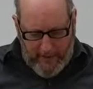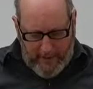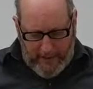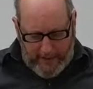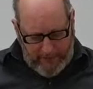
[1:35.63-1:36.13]

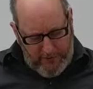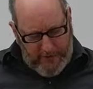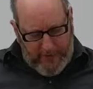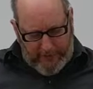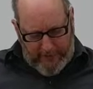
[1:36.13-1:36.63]
we got two
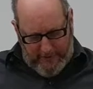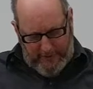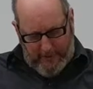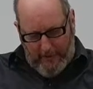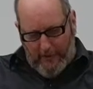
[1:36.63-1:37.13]
guys
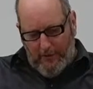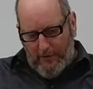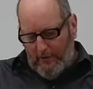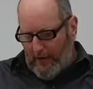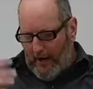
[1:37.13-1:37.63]
here
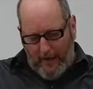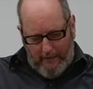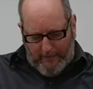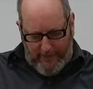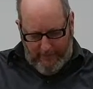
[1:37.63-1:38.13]
who
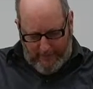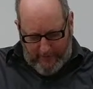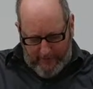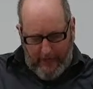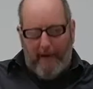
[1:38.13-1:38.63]
aren't believers.
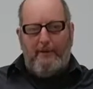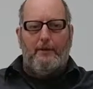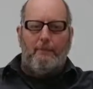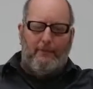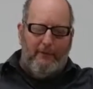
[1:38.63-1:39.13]
I mean,
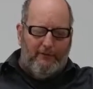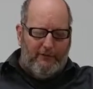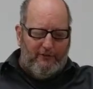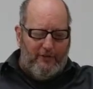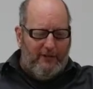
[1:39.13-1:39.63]
they're believers
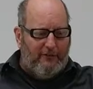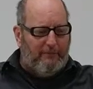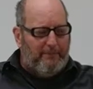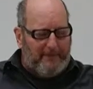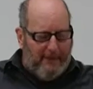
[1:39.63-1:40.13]
in Jesus,
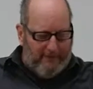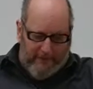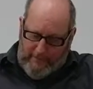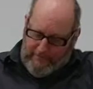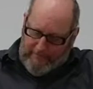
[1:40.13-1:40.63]
but
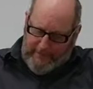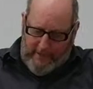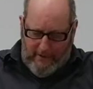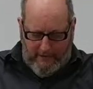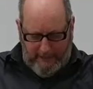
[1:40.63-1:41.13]
they
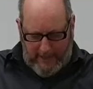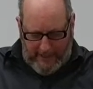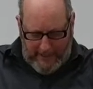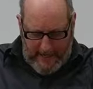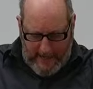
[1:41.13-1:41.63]
thought
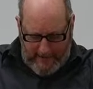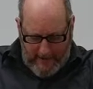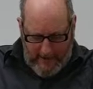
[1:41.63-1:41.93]
he died.